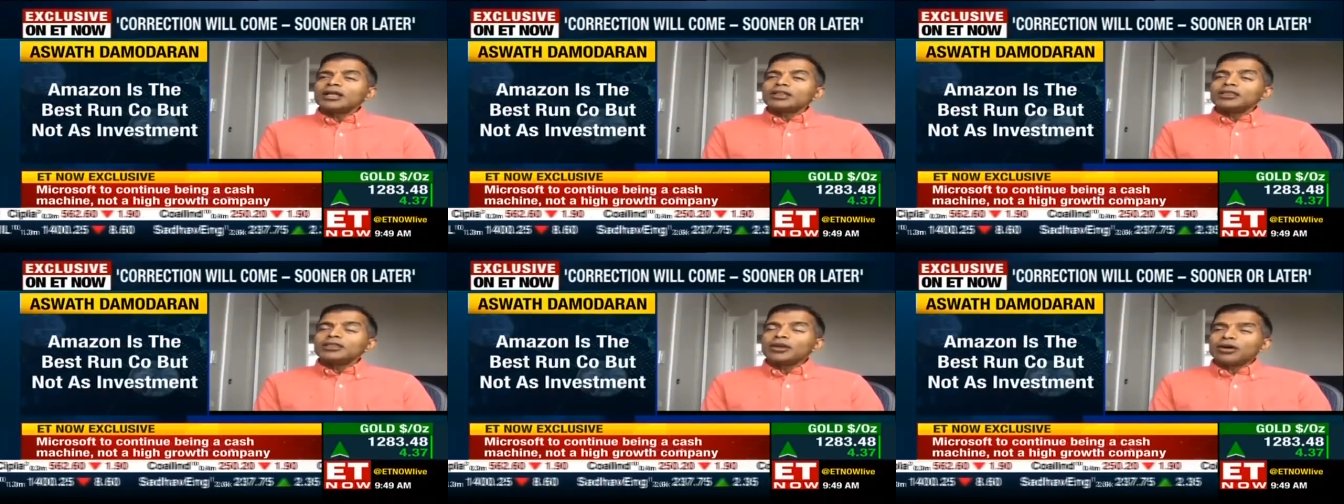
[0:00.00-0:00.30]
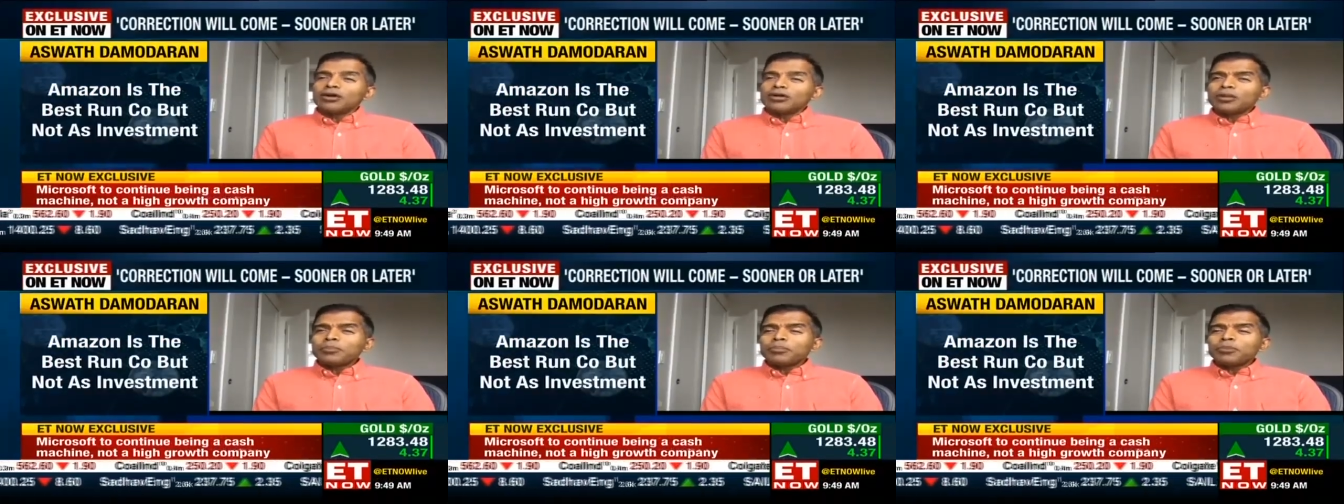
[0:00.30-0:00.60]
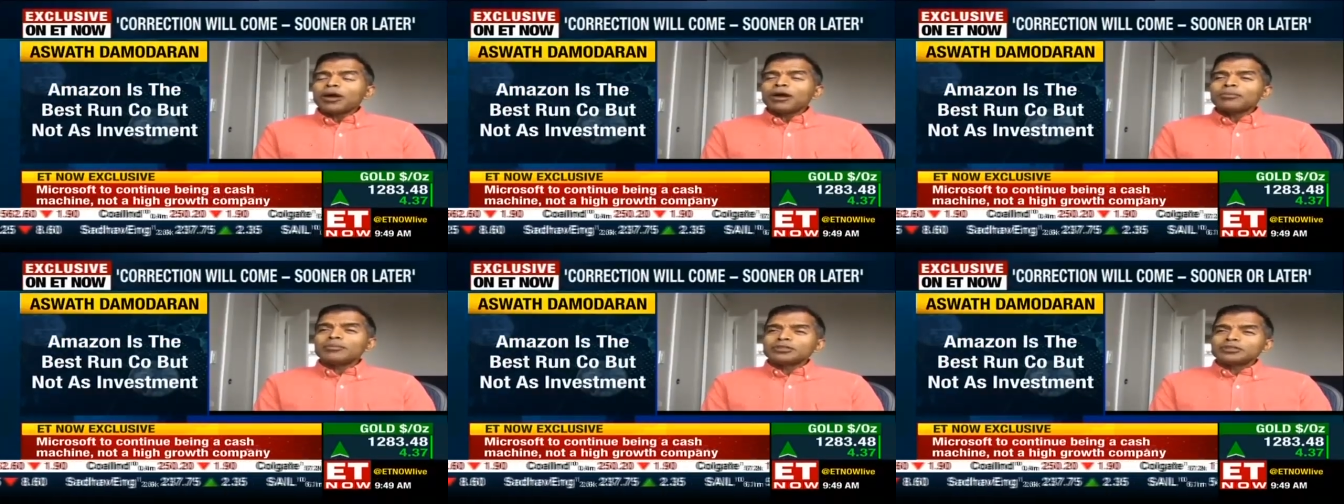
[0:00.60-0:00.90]
The only
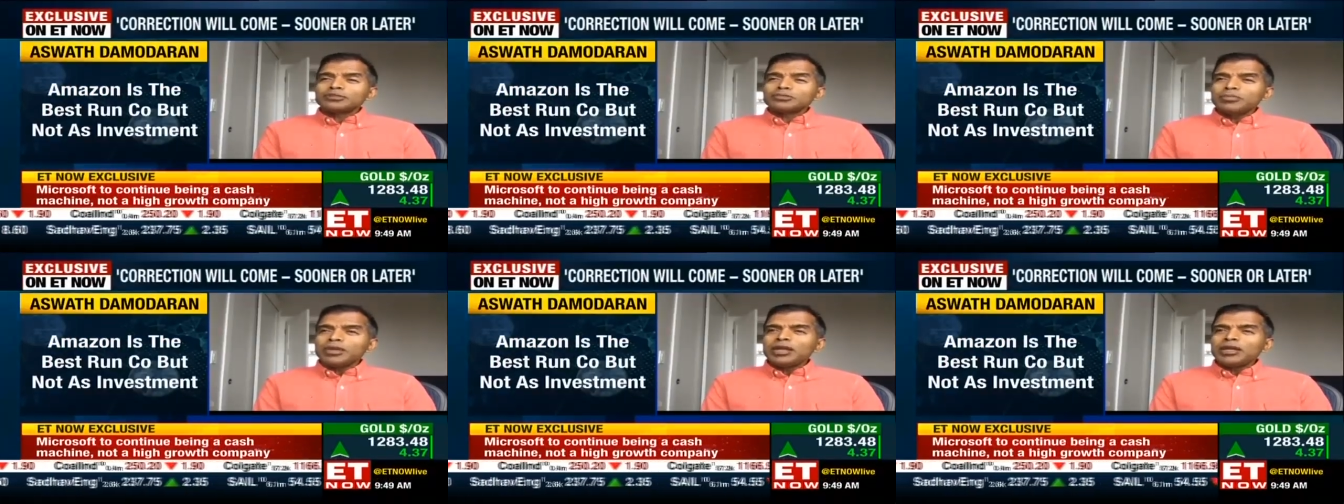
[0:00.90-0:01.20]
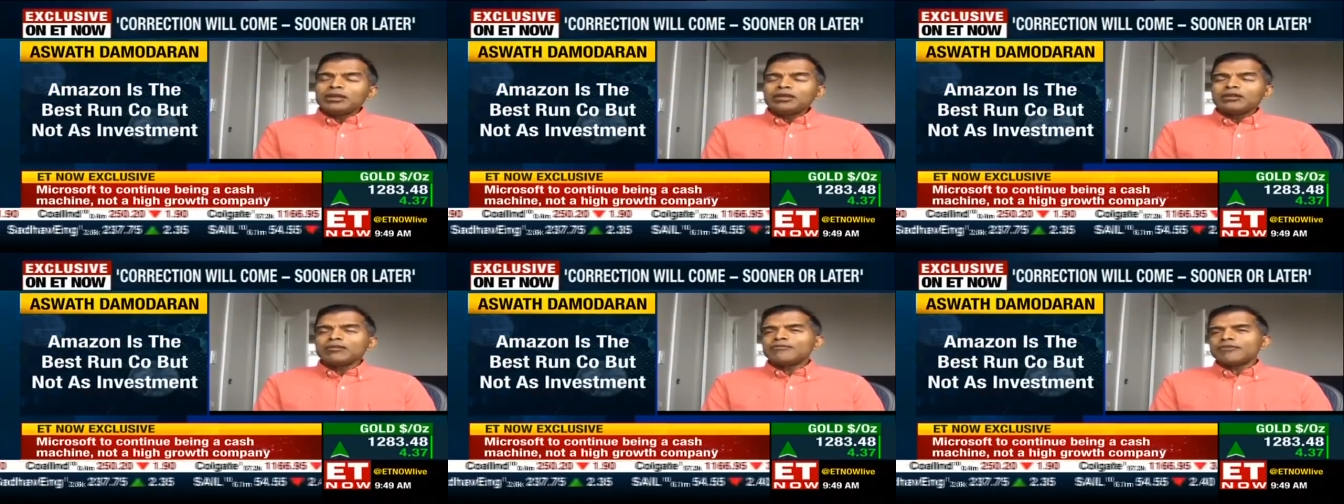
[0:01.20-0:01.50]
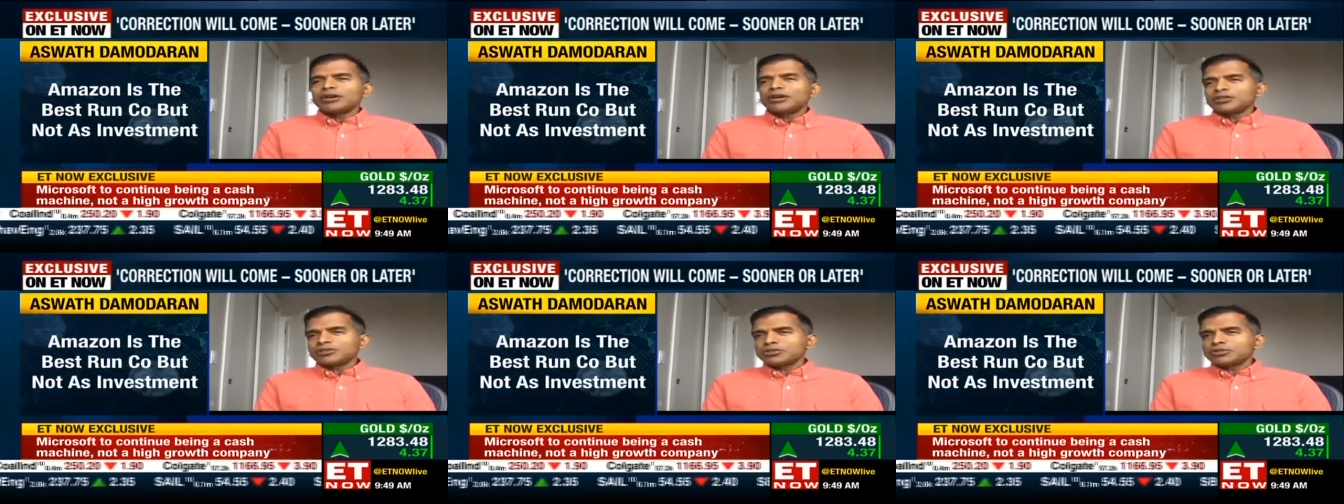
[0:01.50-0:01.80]
problem is mean
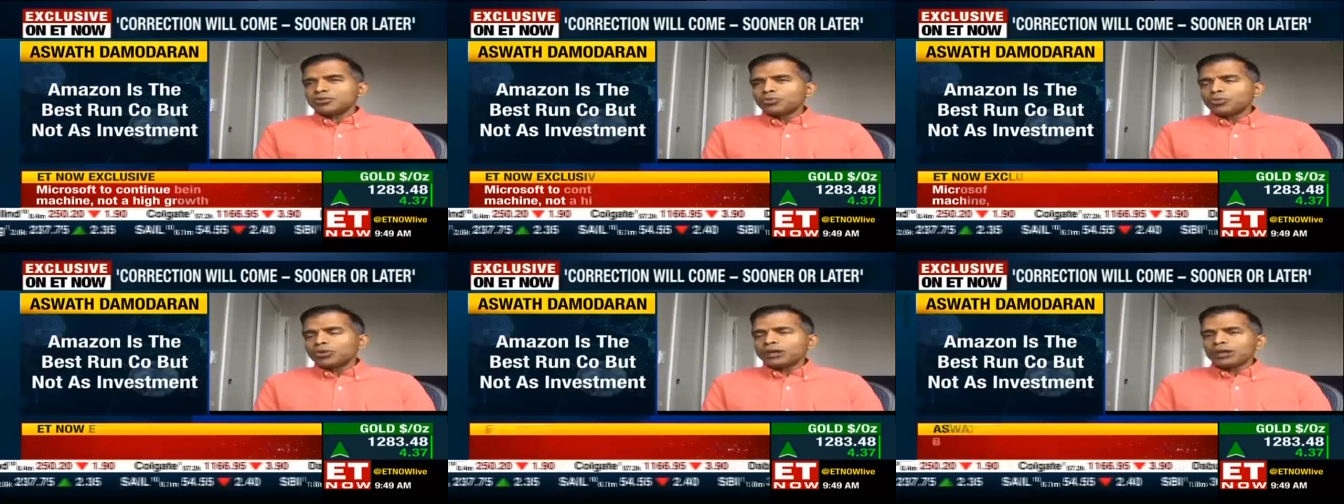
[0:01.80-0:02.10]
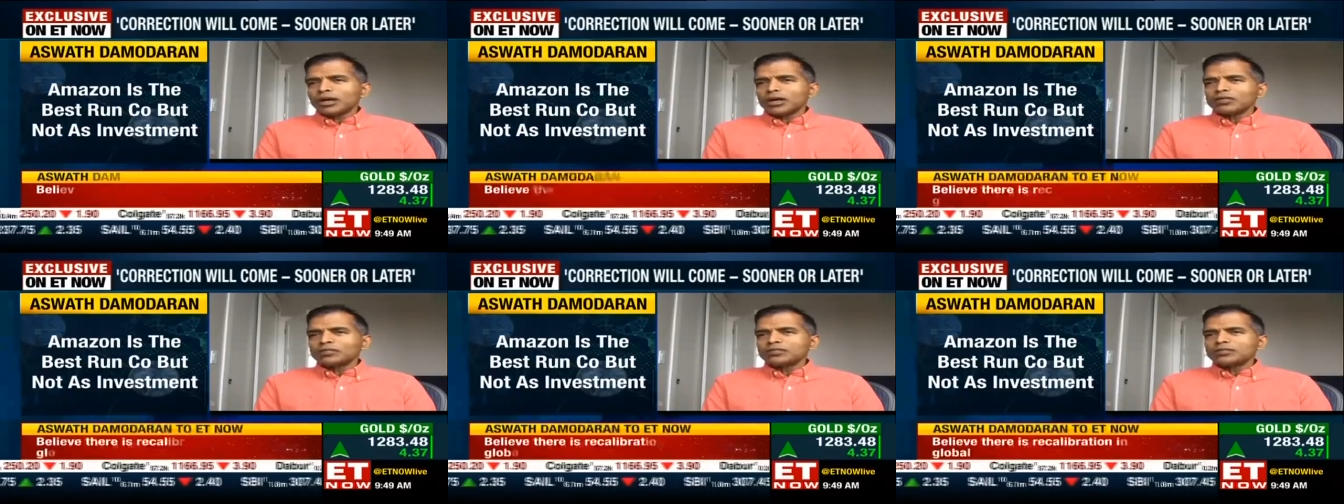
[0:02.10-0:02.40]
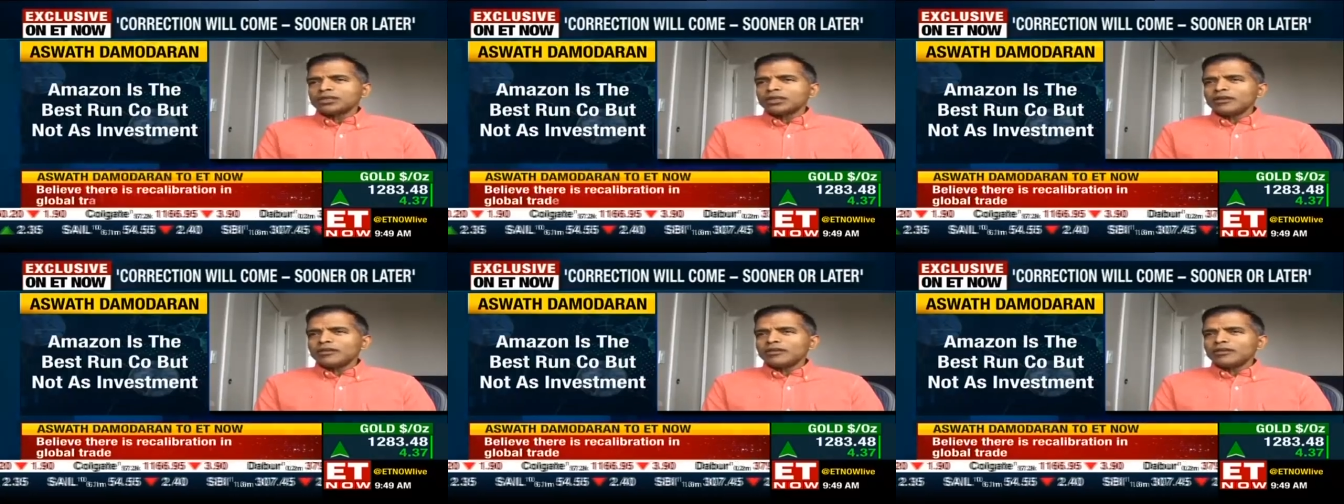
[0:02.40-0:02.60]
reversion works